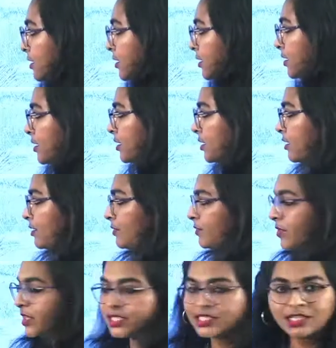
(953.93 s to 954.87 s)
Freezing is a
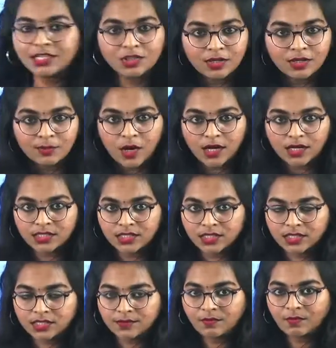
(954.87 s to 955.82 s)
process
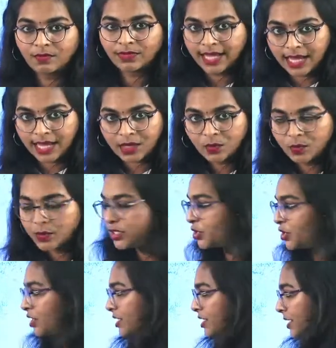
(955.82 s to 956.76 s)
in which the
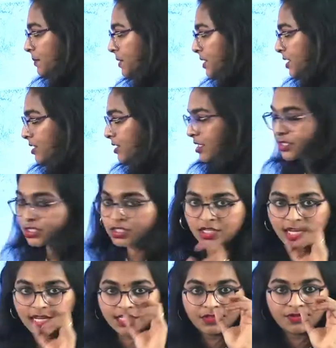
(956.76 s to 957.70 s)
substances change from
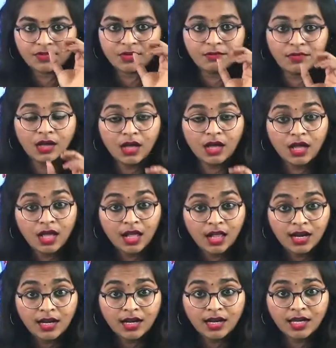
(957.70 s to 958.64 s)
a liquid
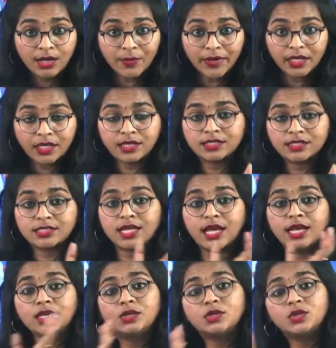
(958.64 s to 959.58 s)
state to
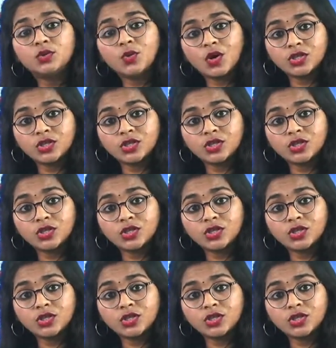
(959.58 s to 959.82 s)
a solid